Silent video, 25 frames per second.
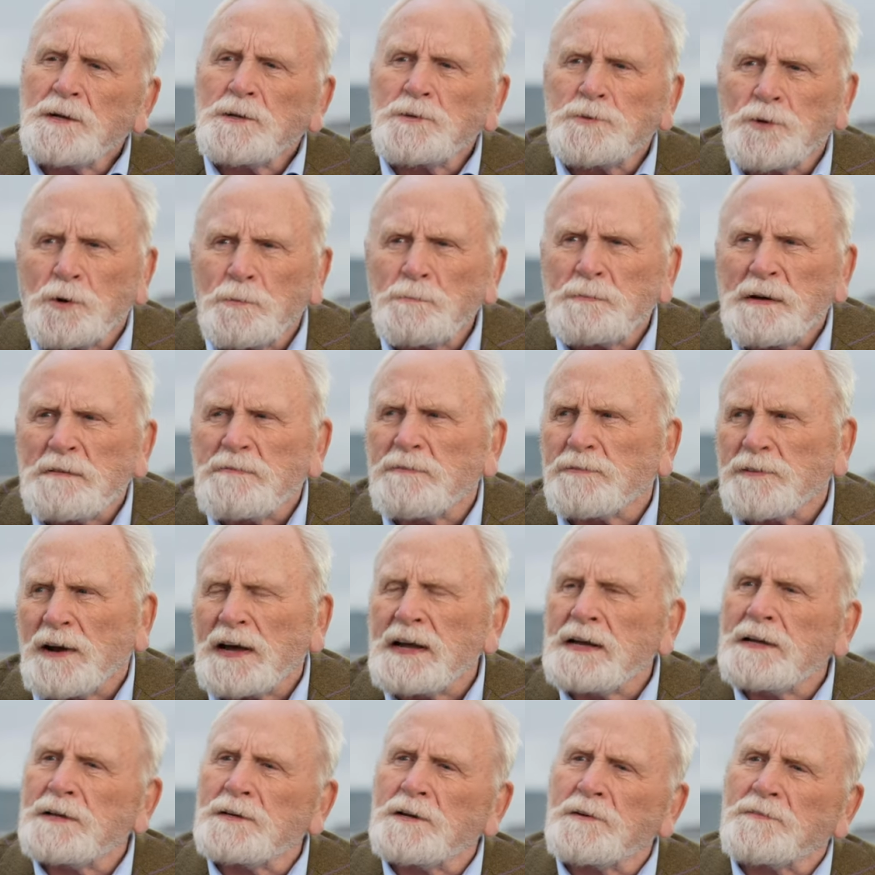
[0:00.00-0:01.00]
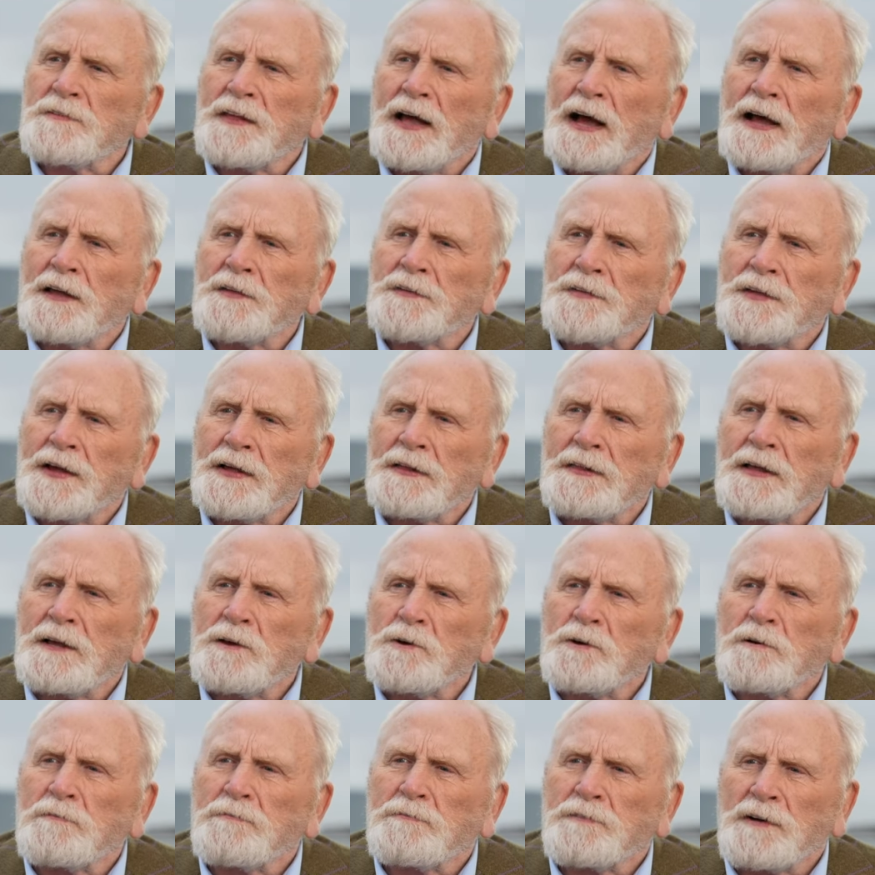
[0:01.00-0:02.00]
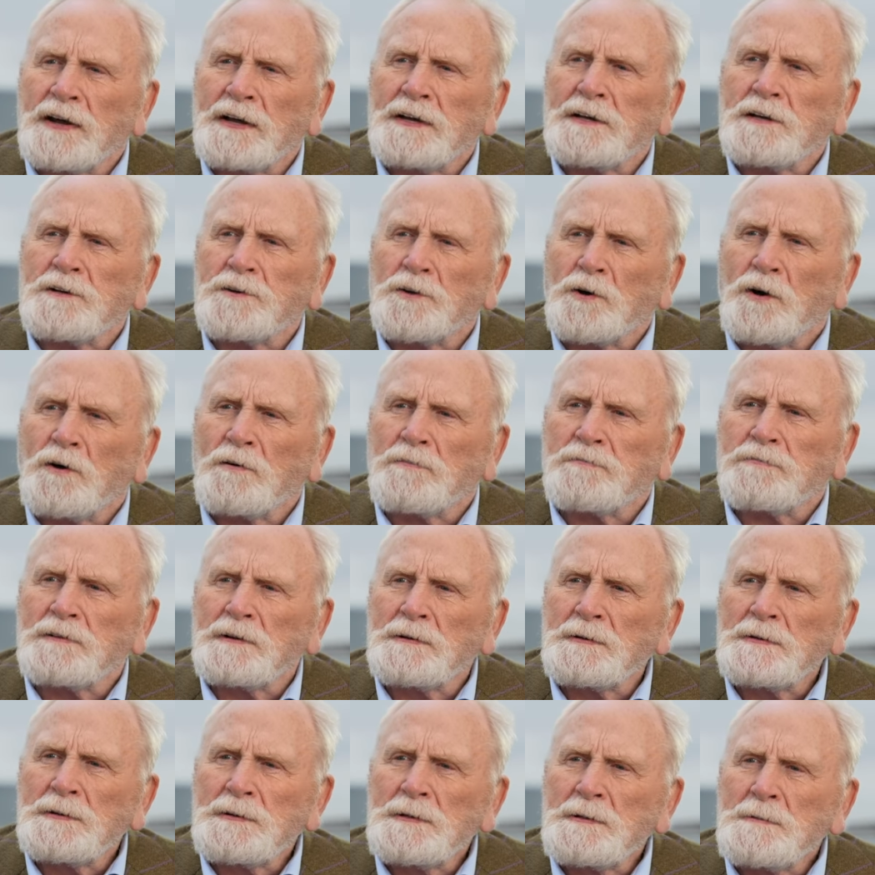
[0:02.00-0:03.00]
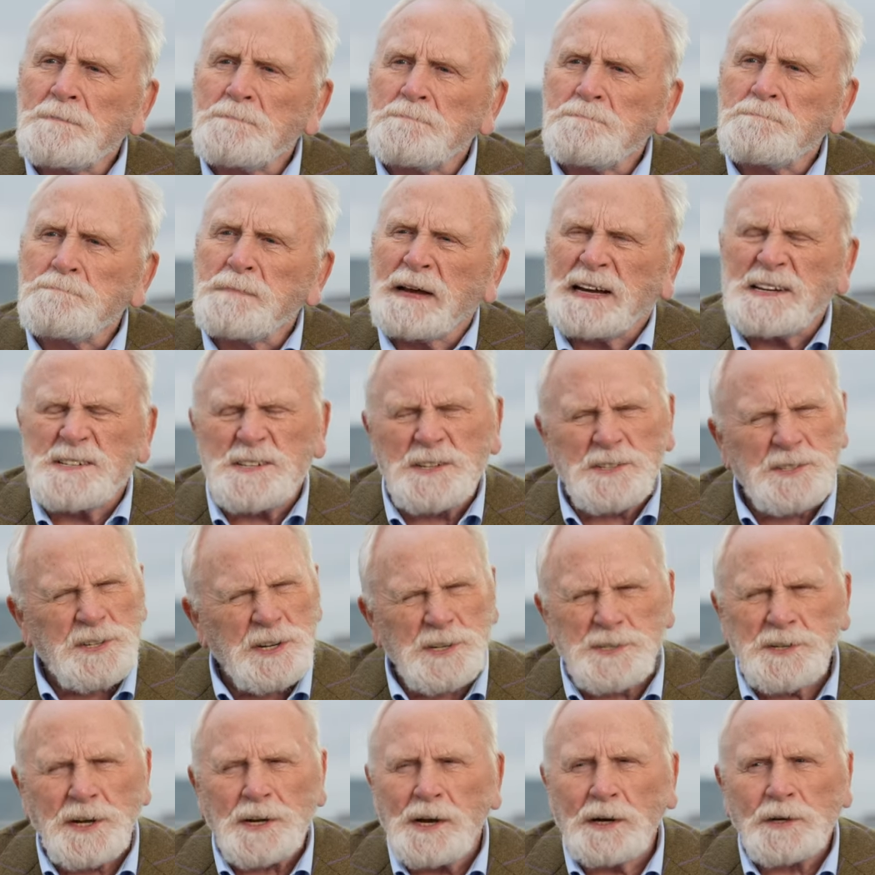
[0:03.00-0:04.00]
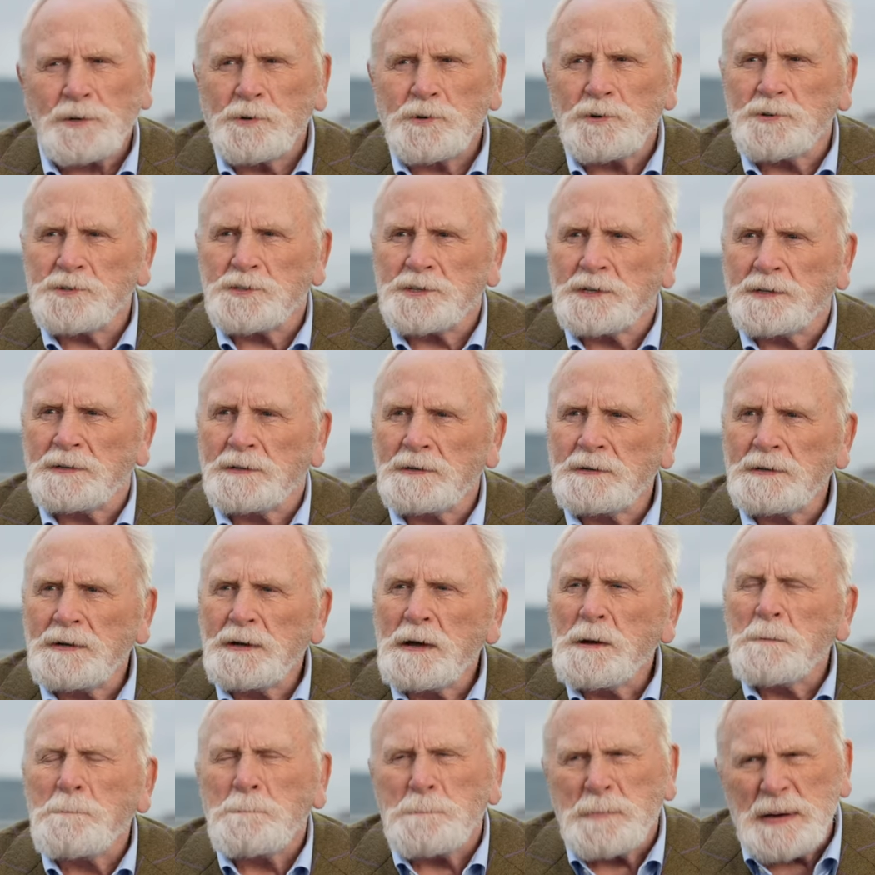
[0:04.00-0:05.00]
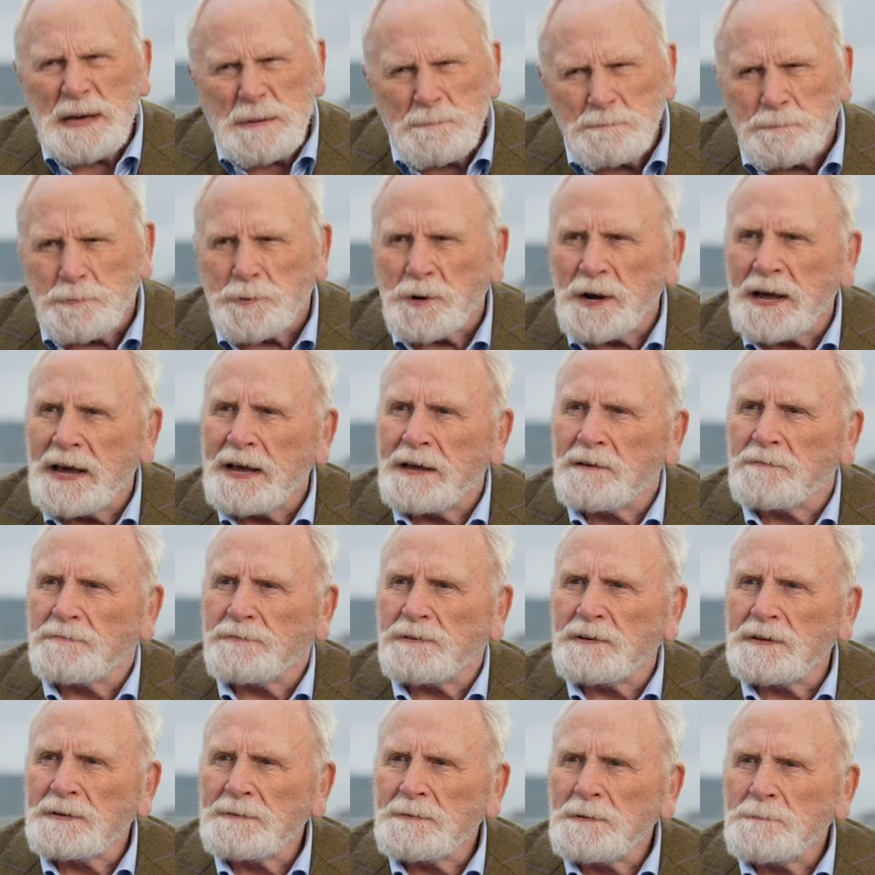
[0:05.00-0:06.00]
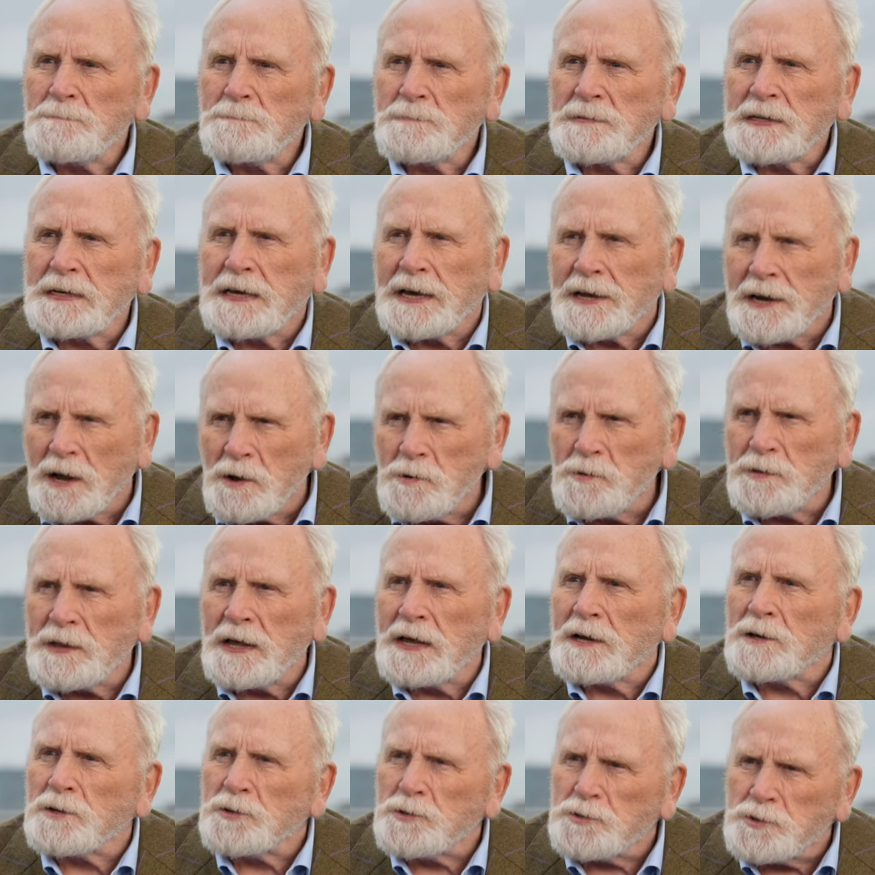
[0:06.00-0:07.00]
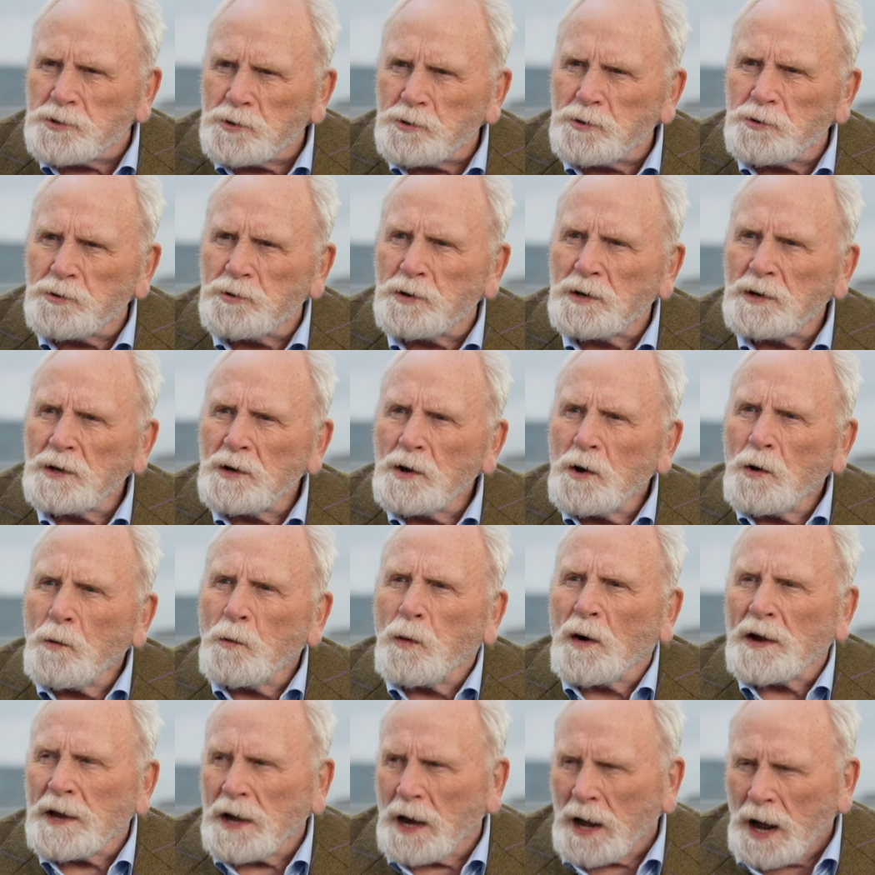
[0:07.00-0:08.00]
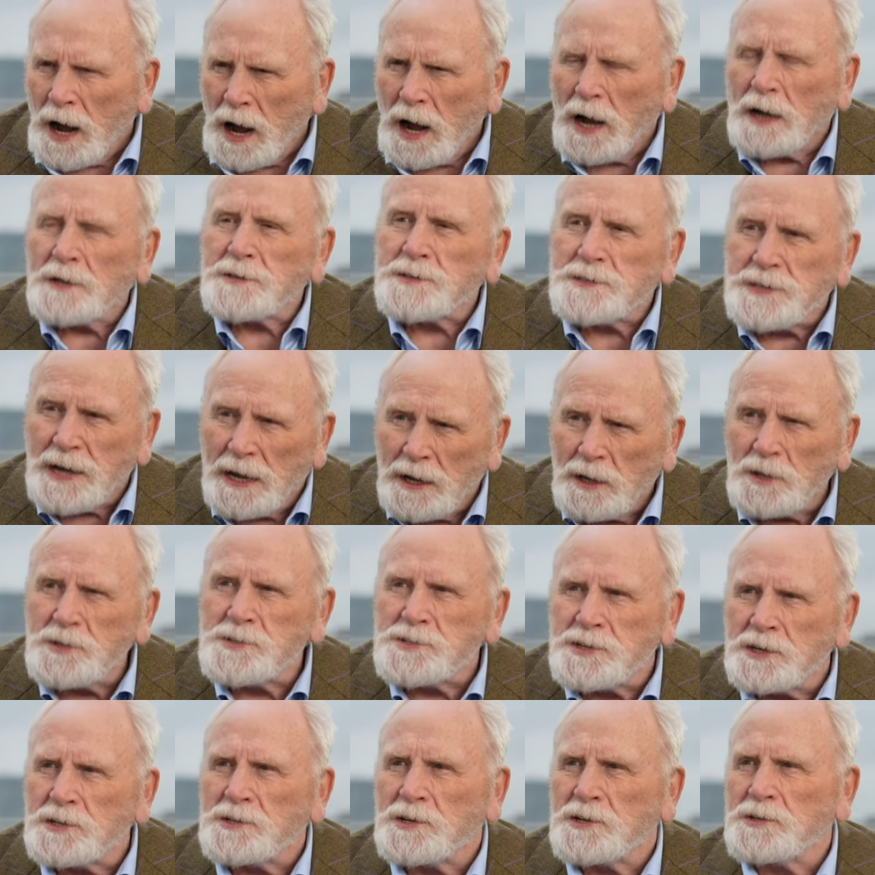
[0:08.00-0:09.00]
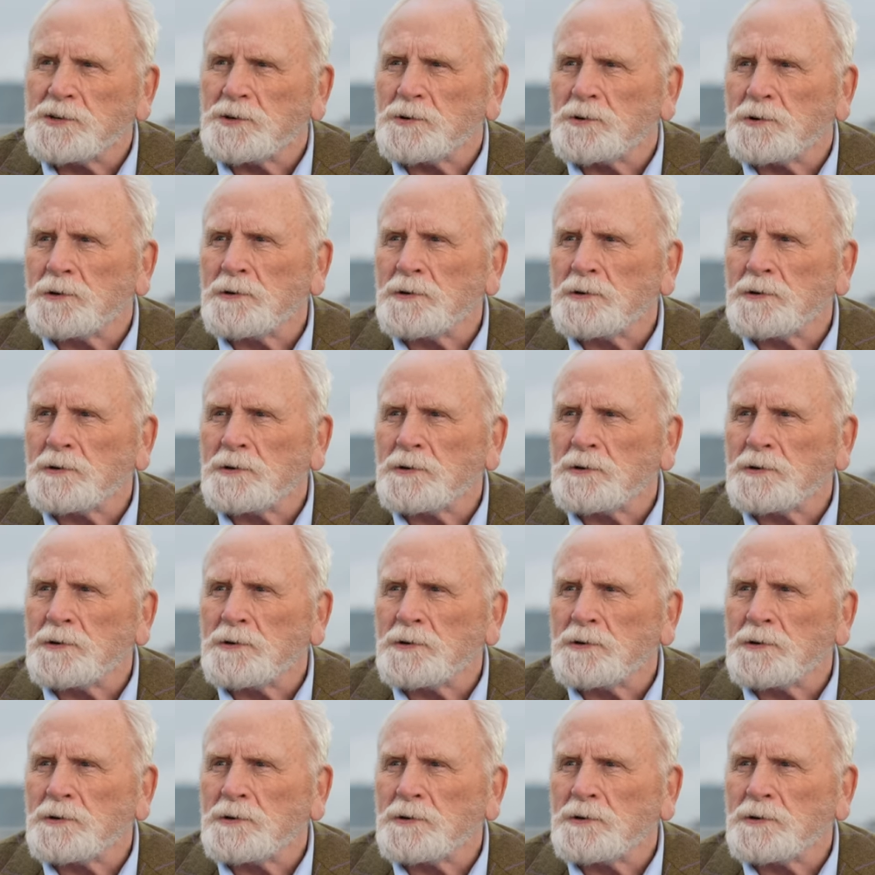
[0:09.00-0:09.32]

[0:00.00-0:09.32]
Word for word: Don't be frightened of that thing that you're frightened of because it's just an illusion. Be brave. Get out there and do what your heart tells you to do.